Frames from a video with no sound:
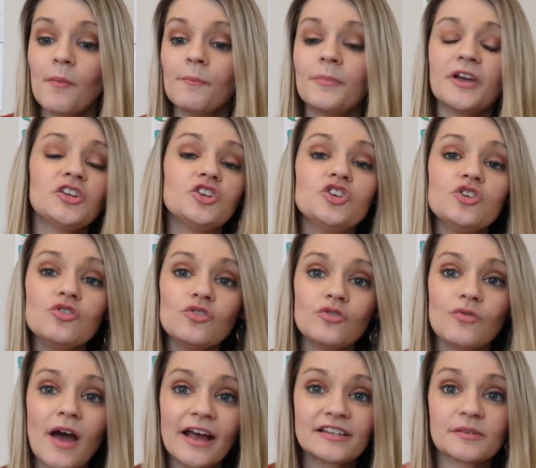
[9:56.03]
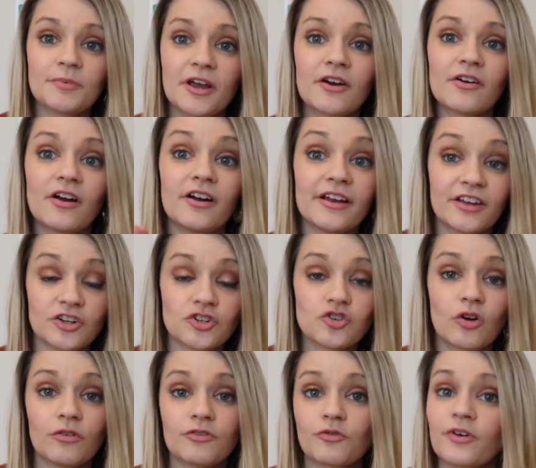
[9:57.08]
But you, as a parent, are in
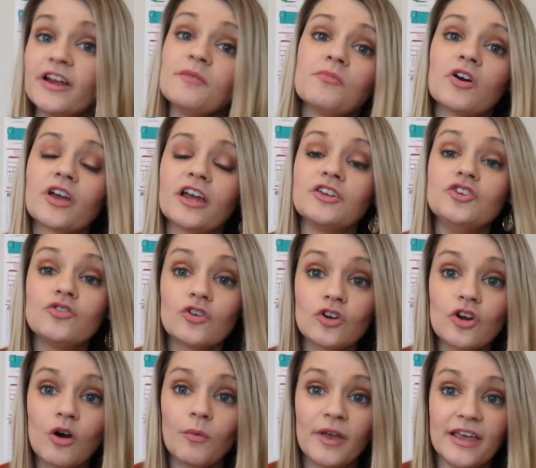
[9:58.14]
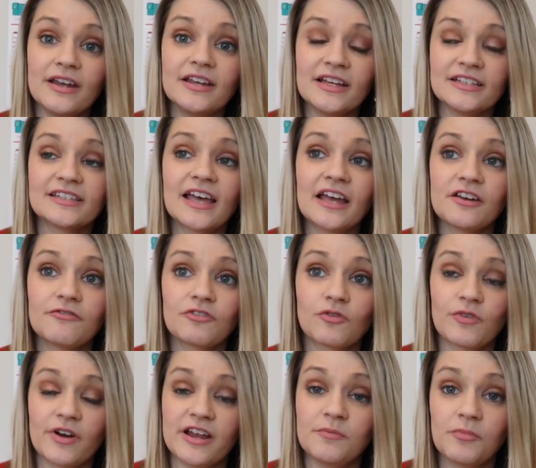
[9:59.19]
control of the gradebook, and you can go inside of the
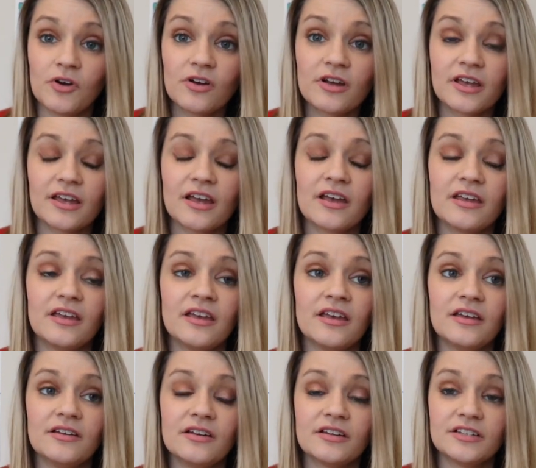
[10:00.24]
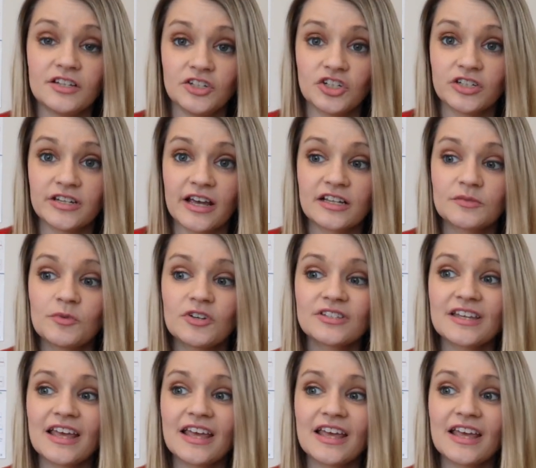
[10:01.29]
gradebook in teaching textbooks,